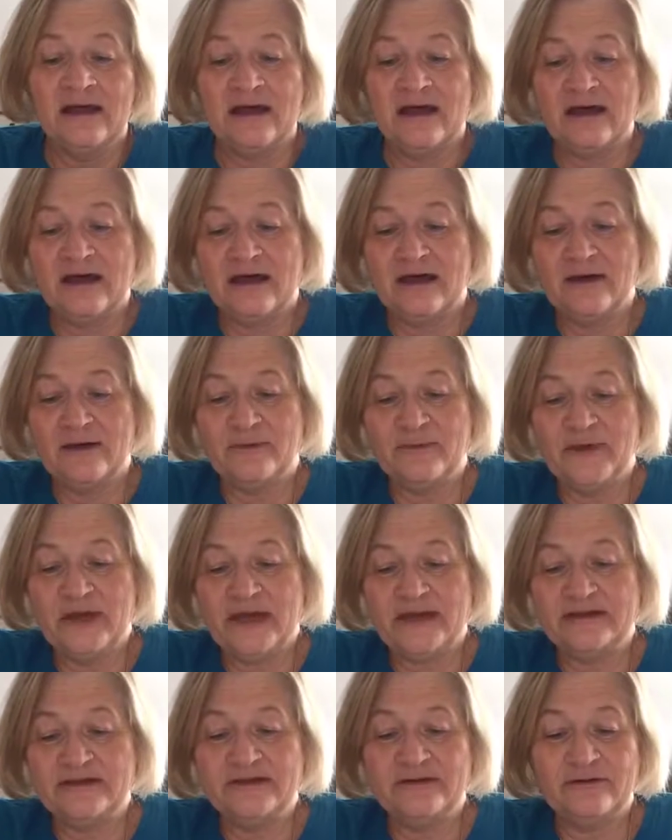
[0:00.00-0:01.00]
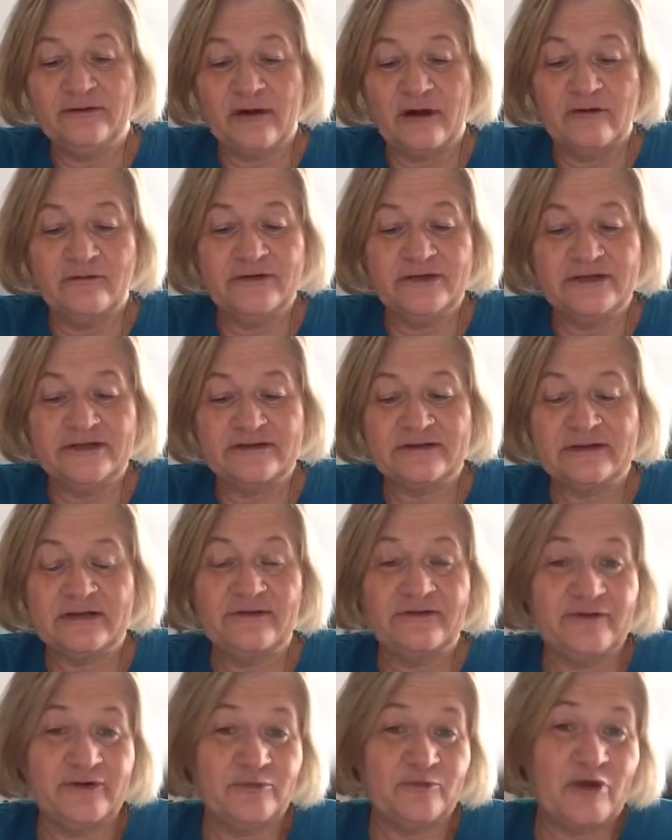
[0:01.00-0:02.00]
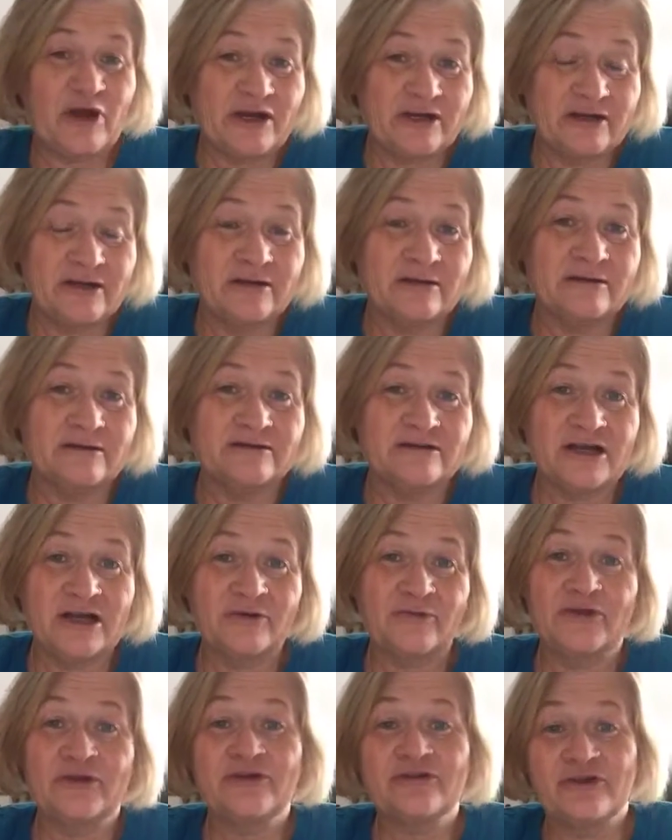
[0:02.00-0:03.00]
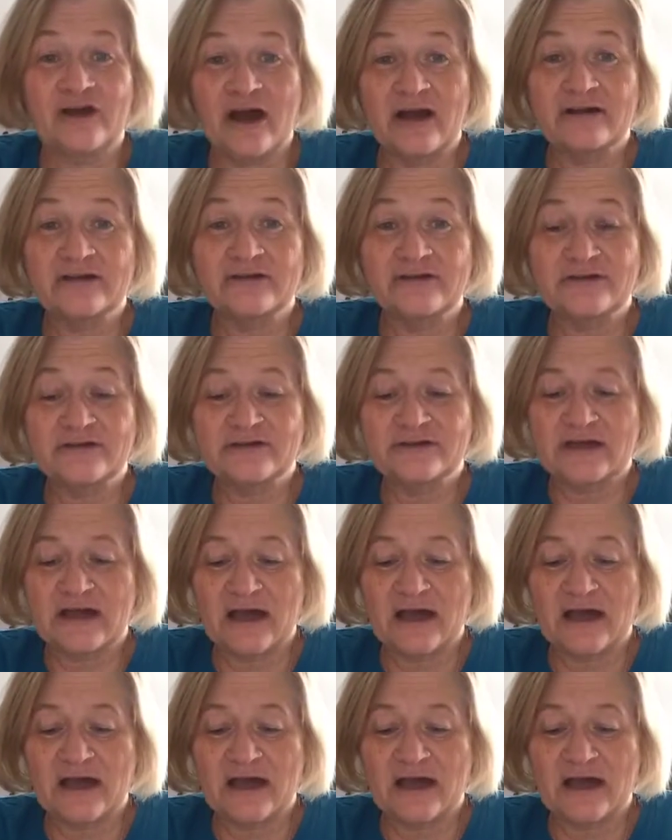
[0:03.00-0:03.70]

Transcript: And you always, if you're pregnant, check with your doctors.